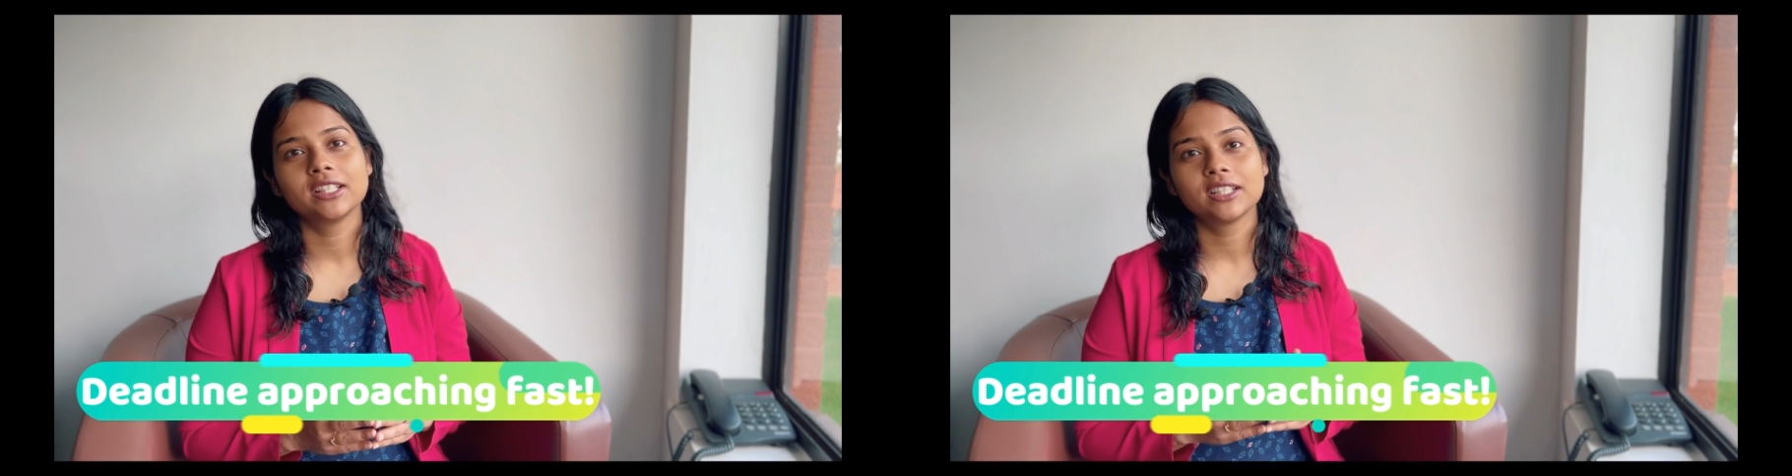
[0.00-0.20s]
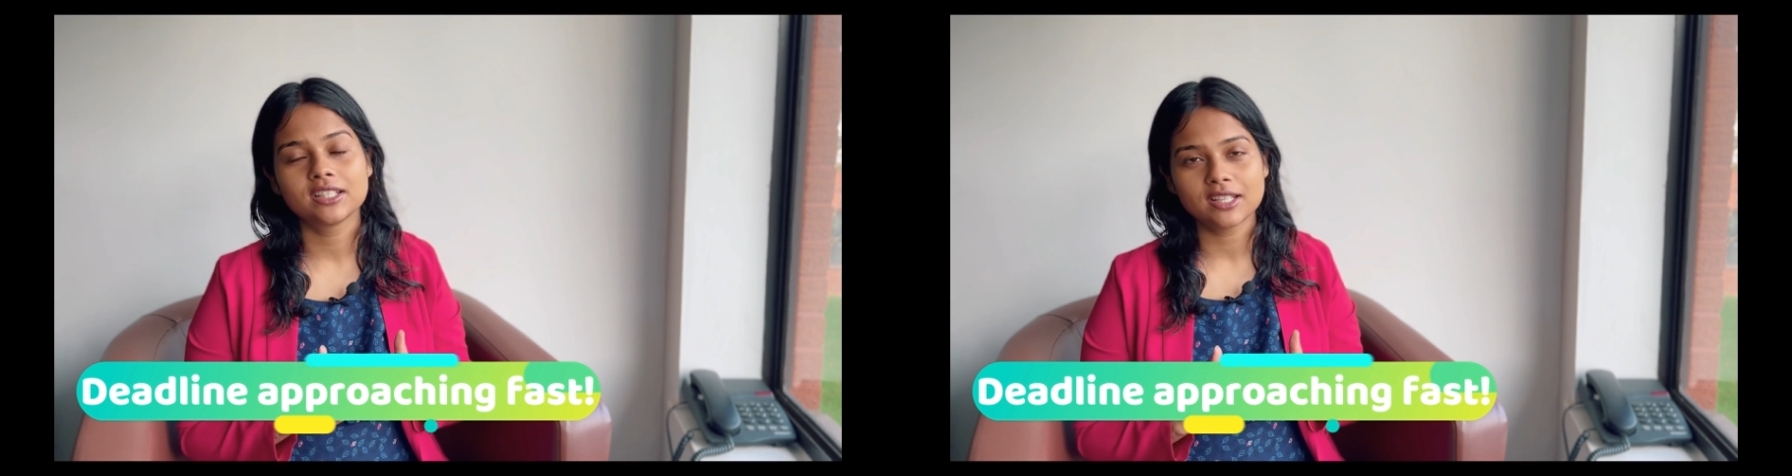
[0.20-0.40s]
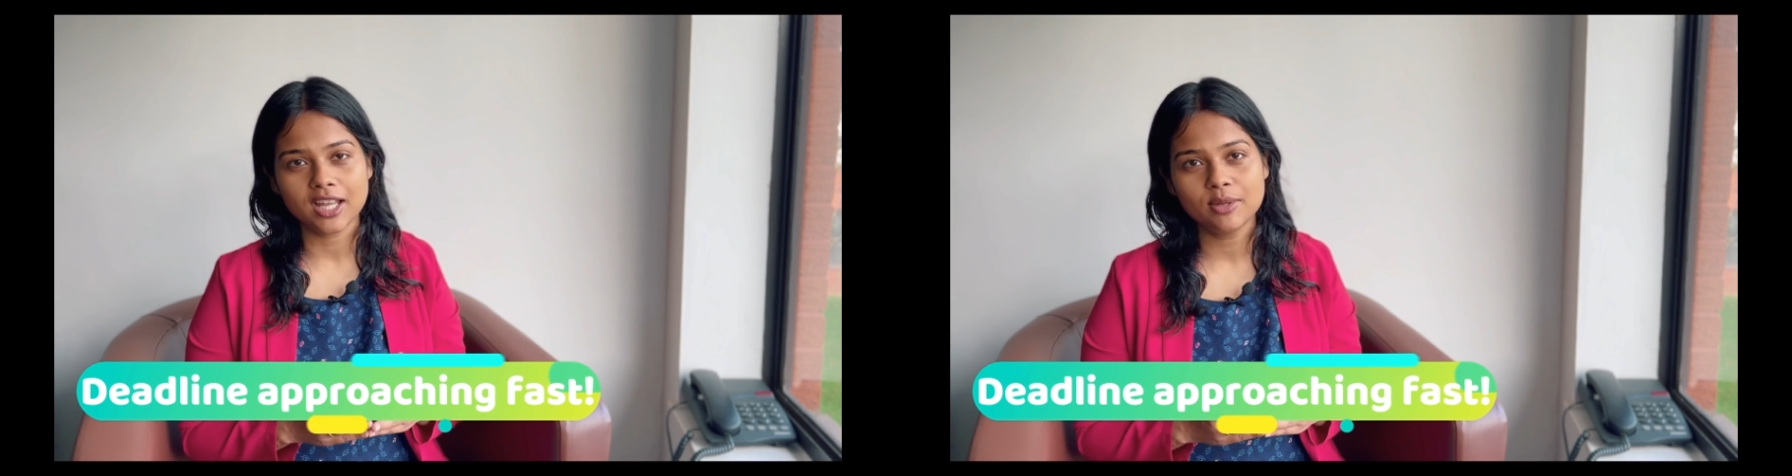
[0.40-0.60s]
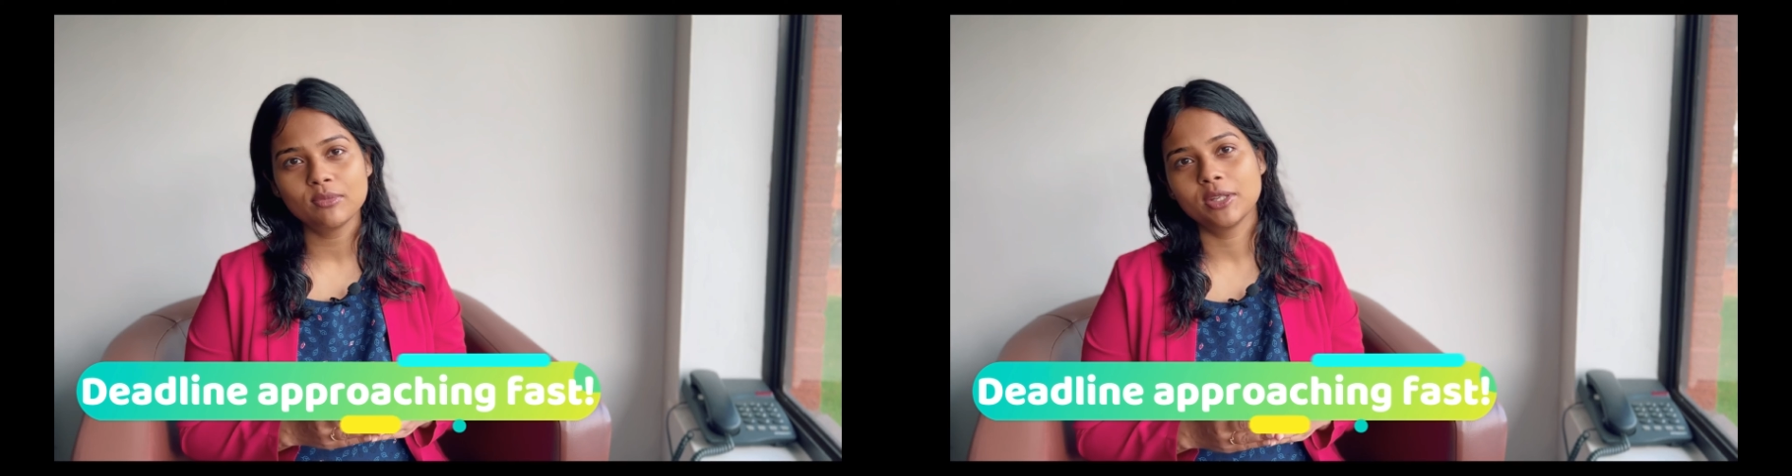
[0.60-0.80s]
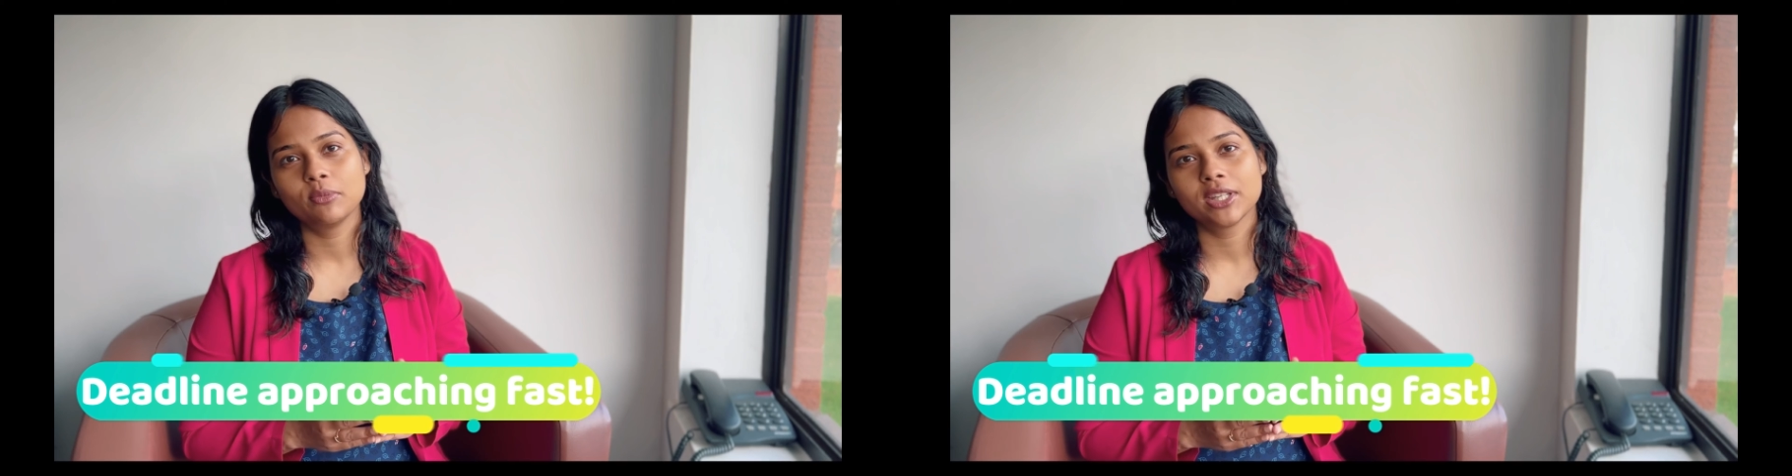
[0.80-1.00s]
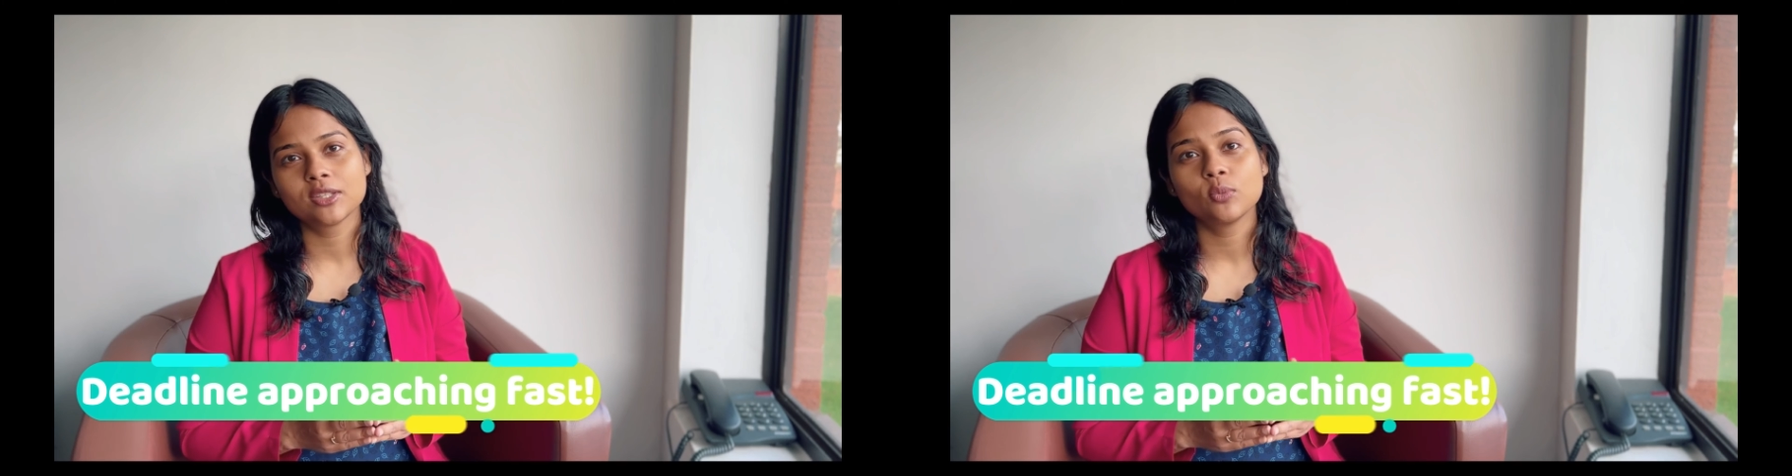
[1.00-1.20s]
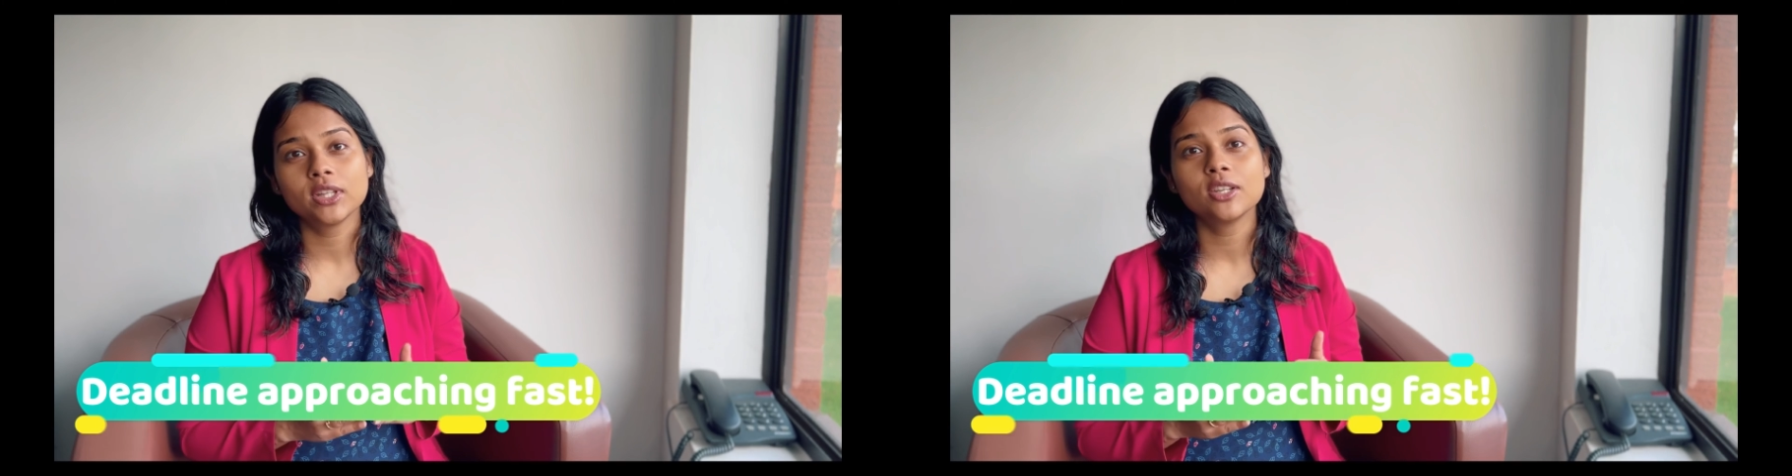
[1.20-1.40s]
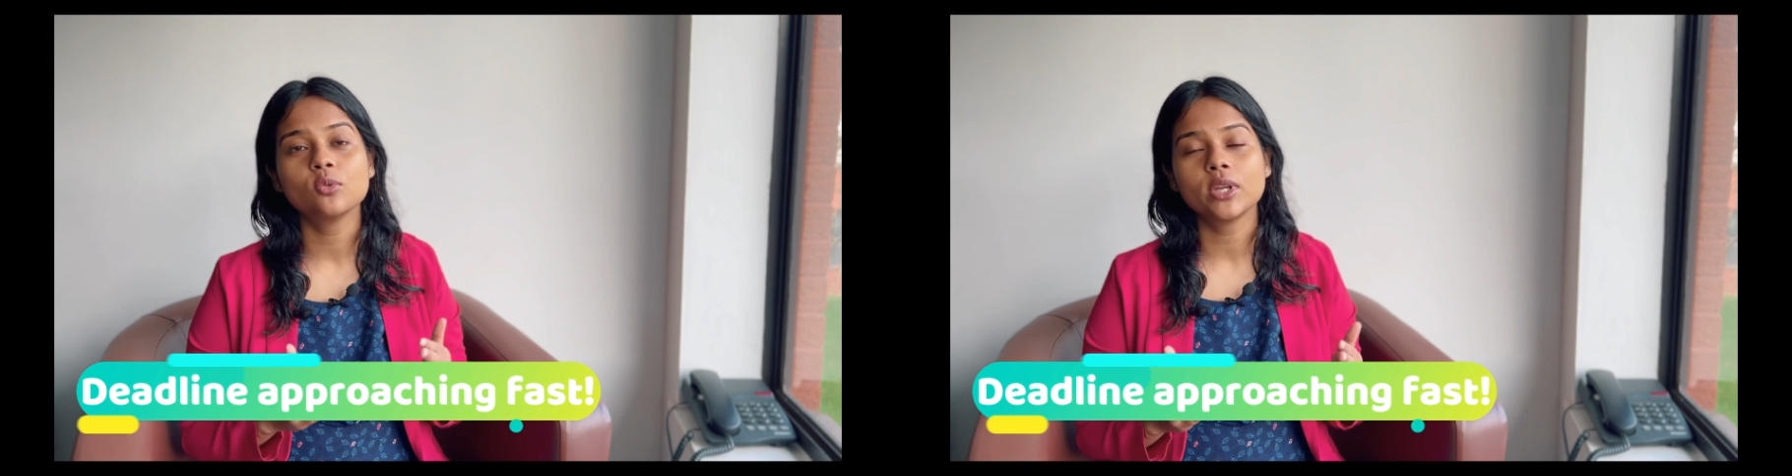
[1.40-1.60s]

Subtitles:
the time limit within